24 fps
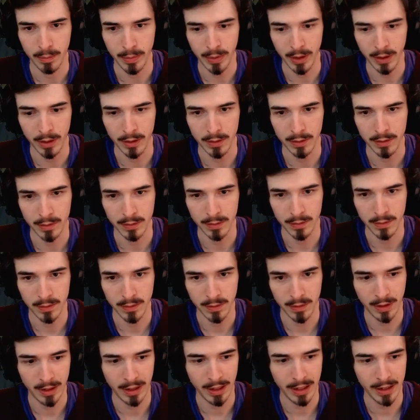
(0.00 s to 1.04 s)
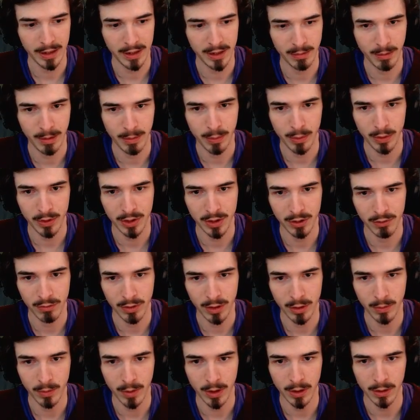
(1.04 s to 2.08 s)
But Kled split pushes
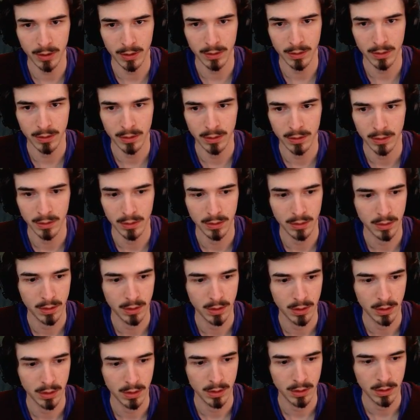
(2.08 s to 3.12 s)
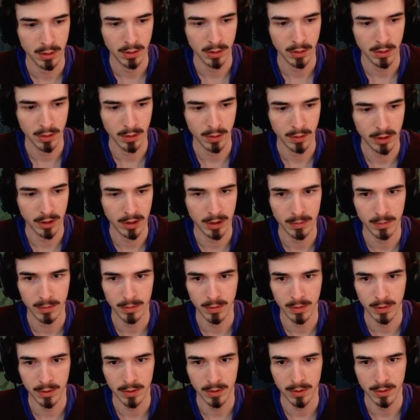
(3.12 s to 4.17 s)
really well. No,
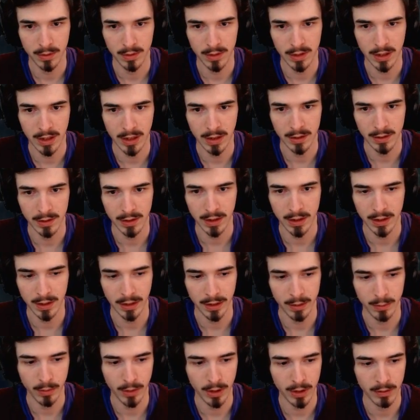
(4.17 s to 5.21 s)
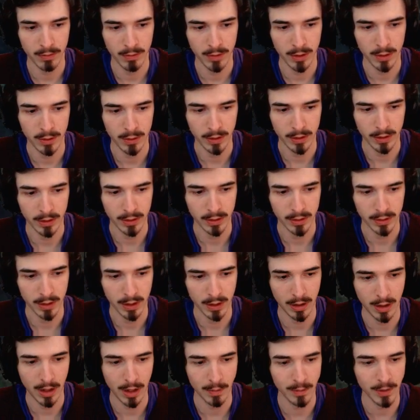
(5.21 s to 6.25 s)
stay, Kled. Why are you recalling?
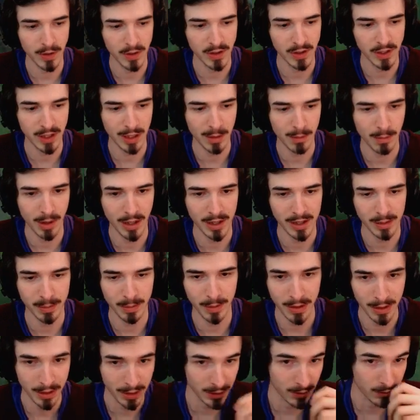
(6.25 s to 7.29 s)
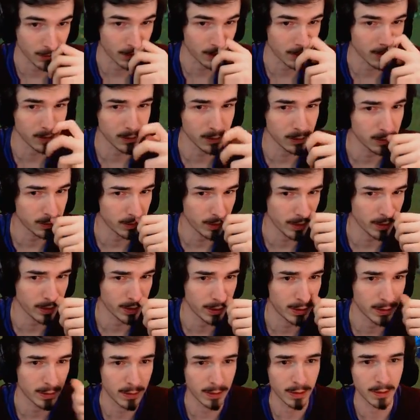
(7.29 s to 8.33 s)
I'm just setting up my split and he's recalled. Why would he
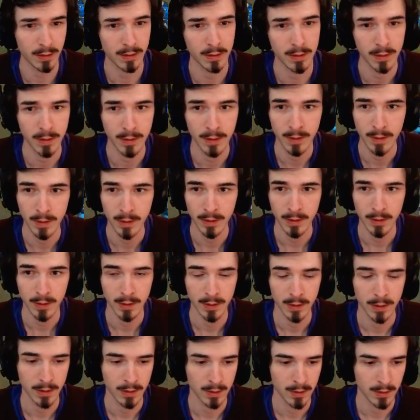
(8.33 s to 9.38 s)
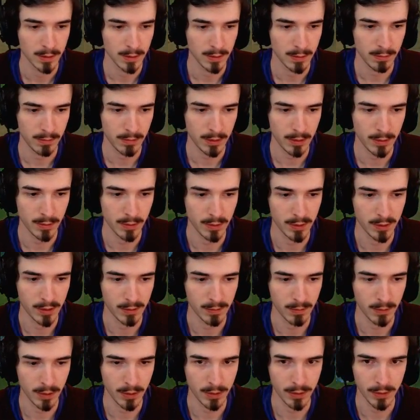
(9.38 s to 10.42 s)
do that? Why would
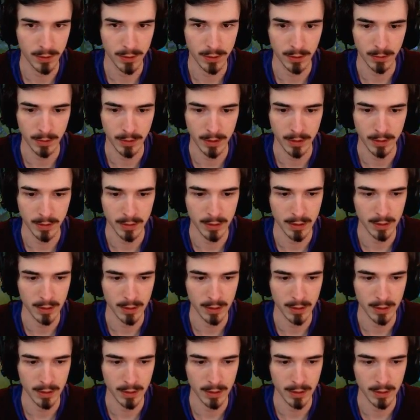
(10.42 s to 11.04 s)
you stop that?